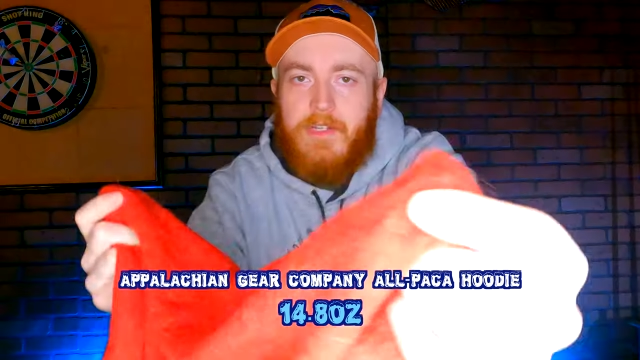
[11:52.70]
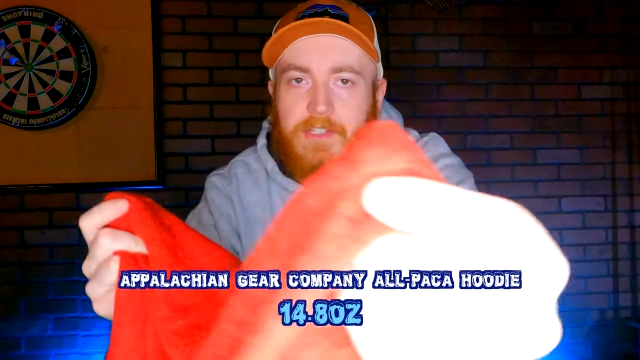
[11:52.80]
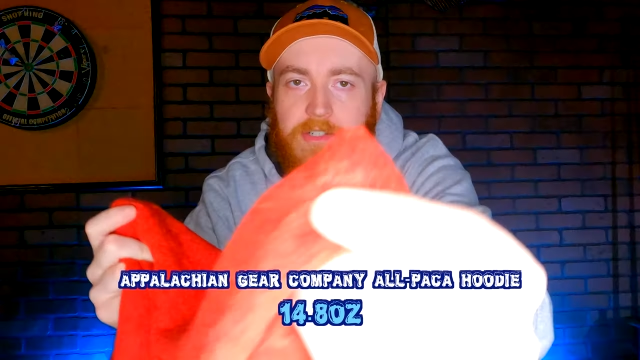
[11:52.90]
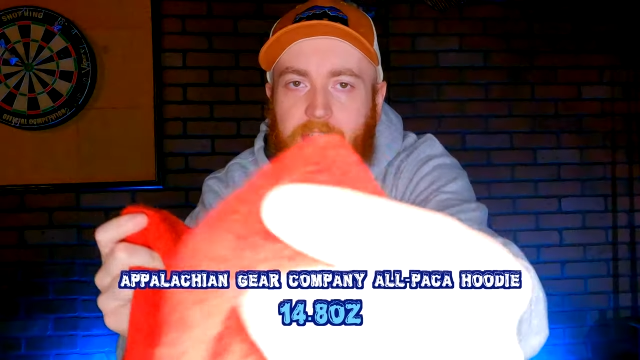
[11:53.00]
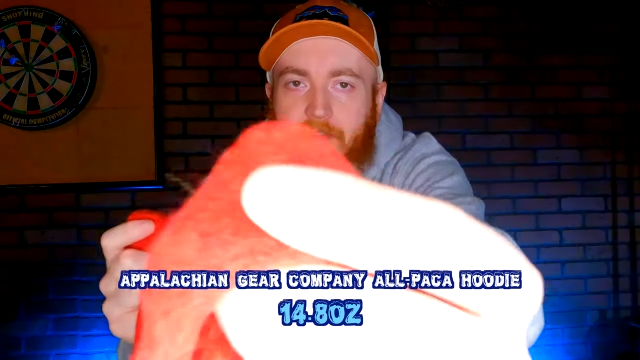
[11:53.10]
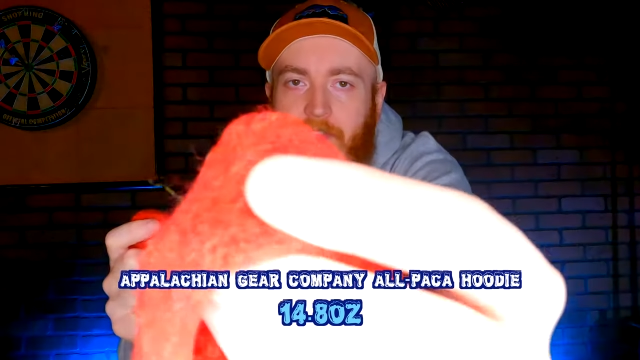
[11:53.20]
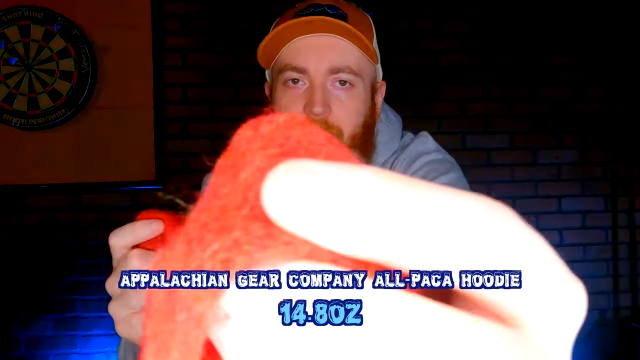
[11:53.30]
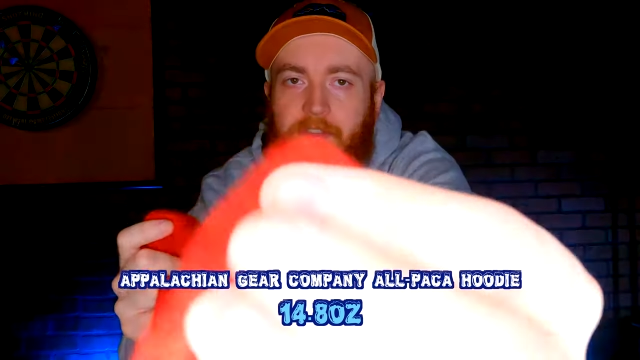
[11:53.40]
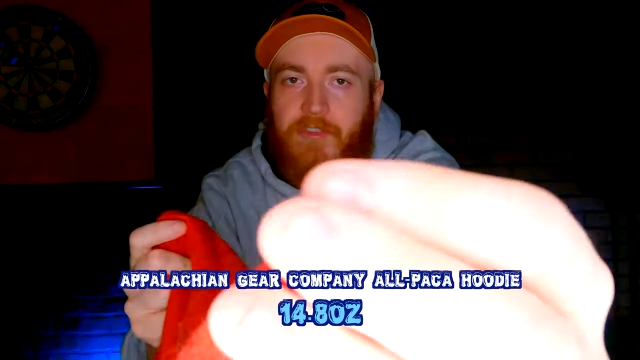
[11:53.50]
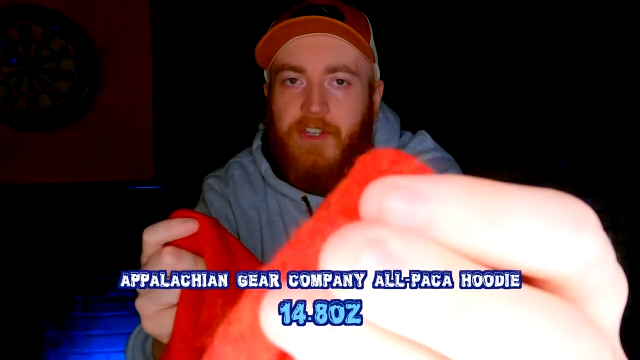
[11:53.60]
wish you could
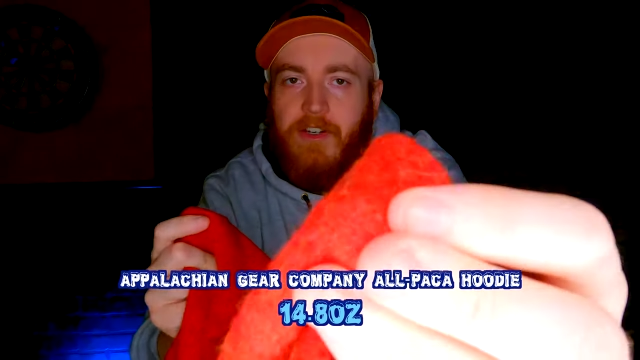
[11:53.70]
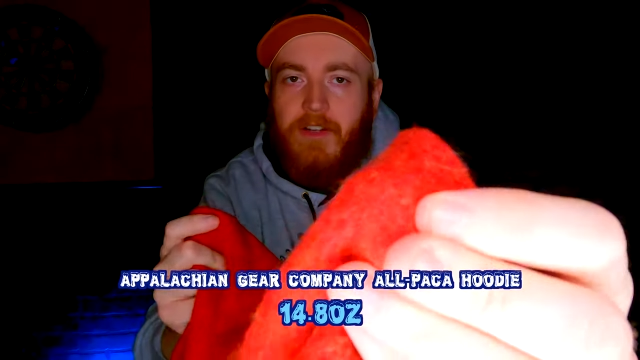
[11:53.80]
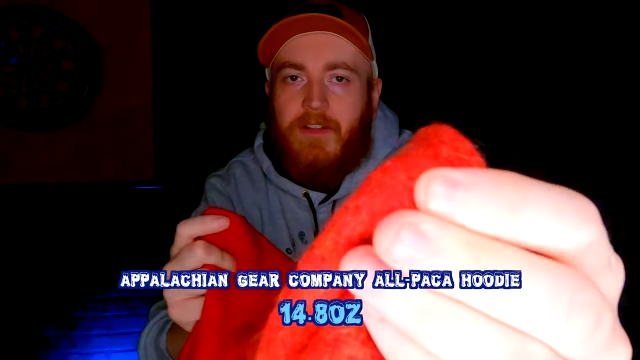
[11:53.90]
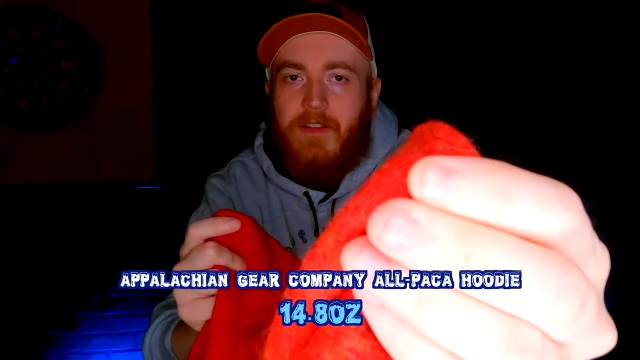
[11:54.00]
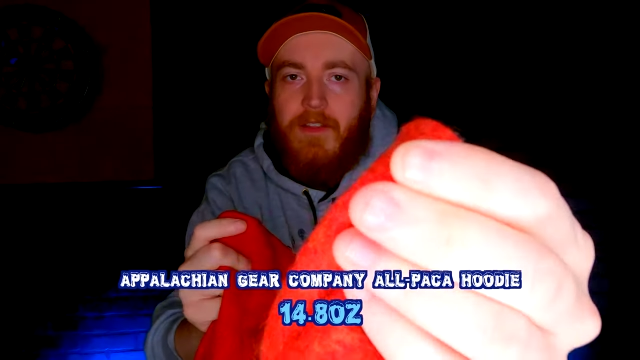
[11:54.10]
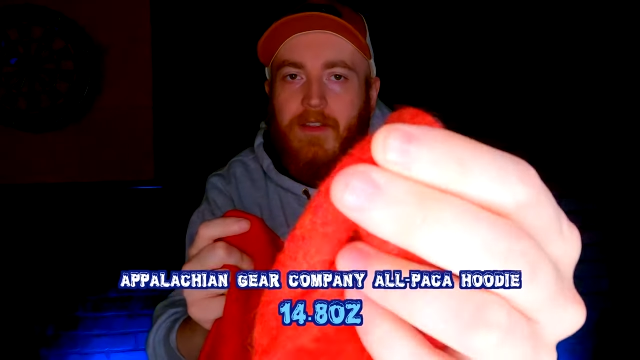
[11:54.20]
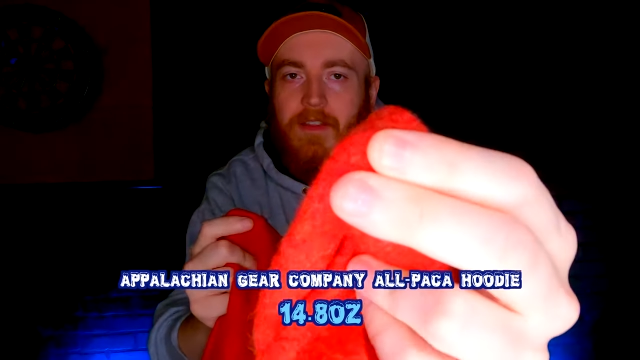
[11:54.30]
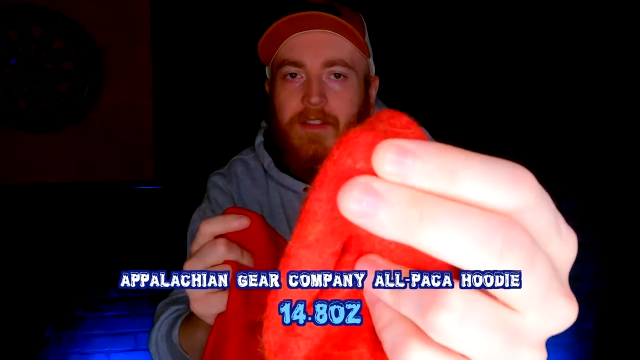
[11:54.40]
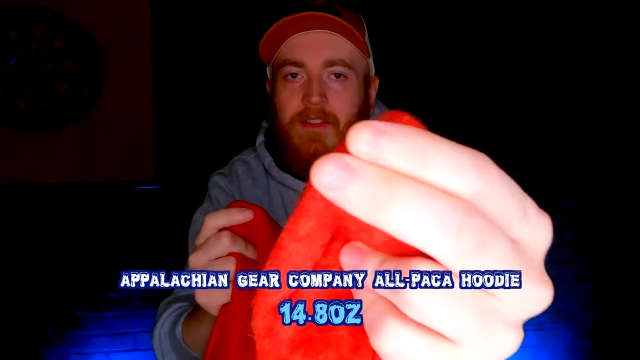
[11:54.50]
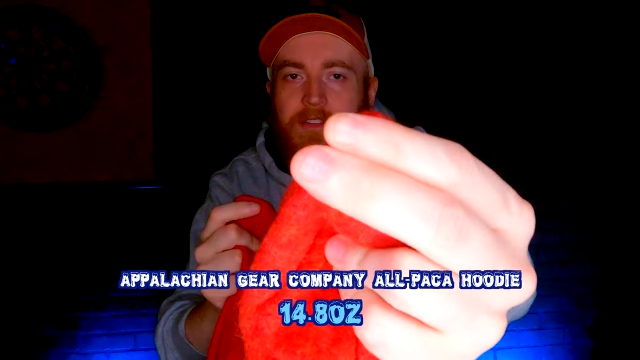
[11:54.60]
feel,
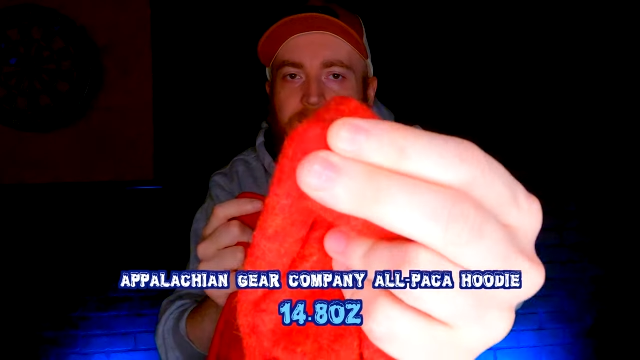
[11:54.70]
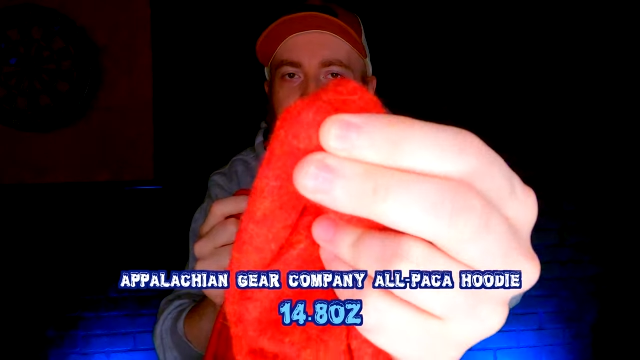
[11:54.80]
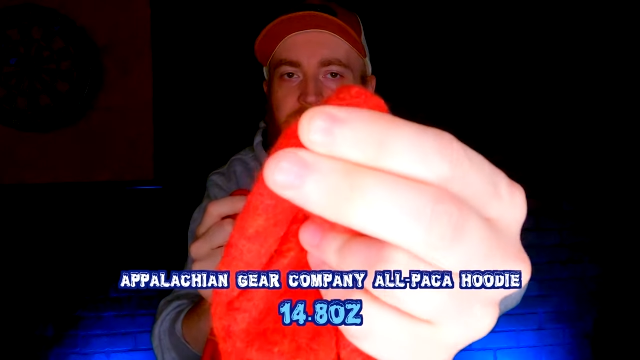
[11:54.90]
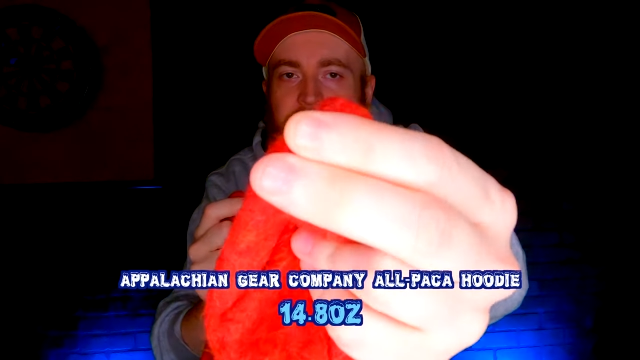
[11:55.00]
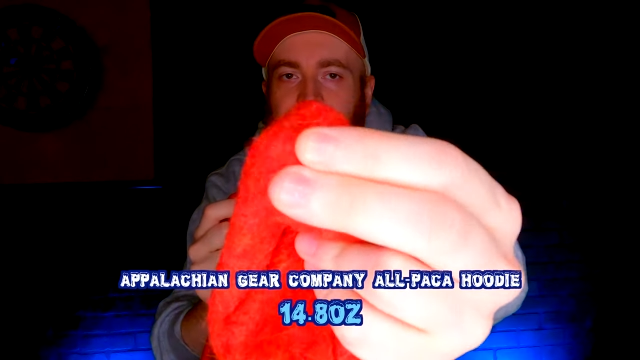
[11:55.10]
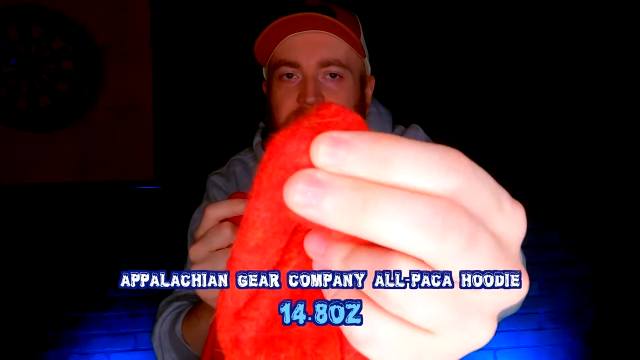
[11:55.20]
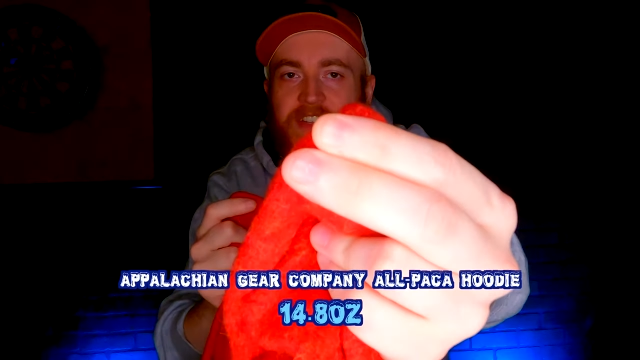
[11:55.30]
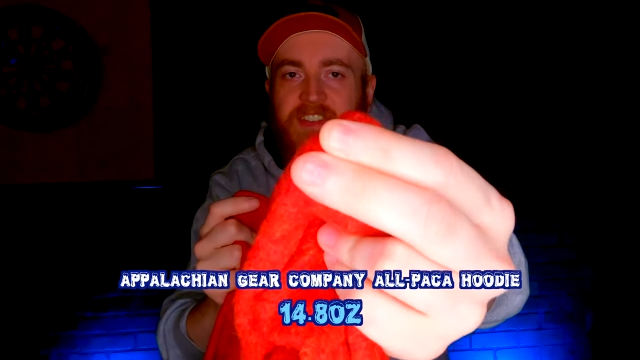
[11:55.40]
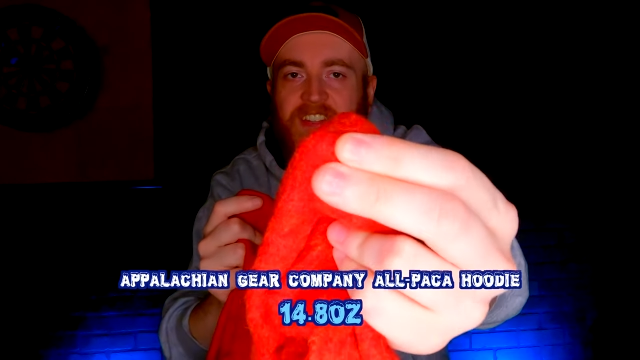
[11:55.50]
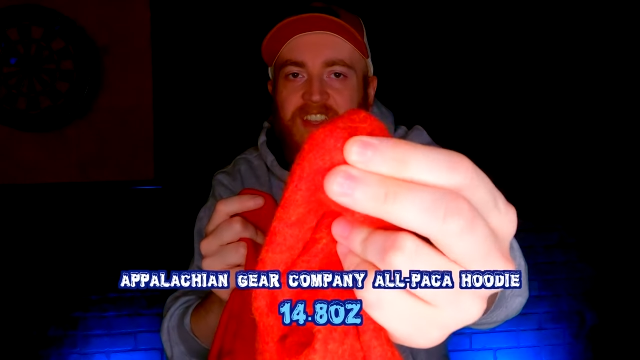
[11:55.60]
feel
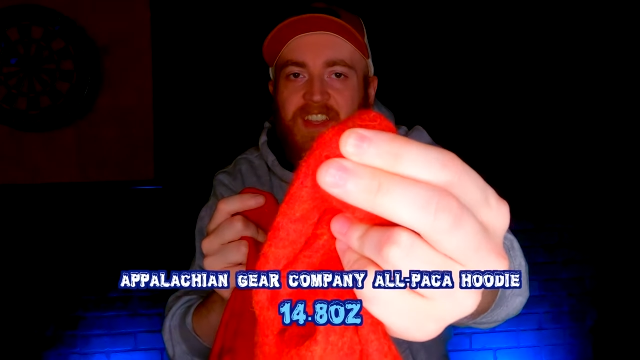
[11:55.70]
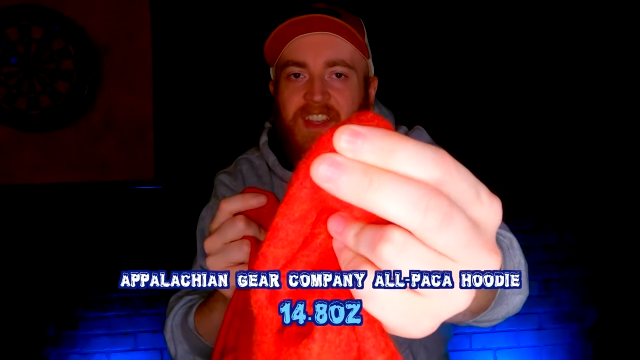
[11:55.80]
this.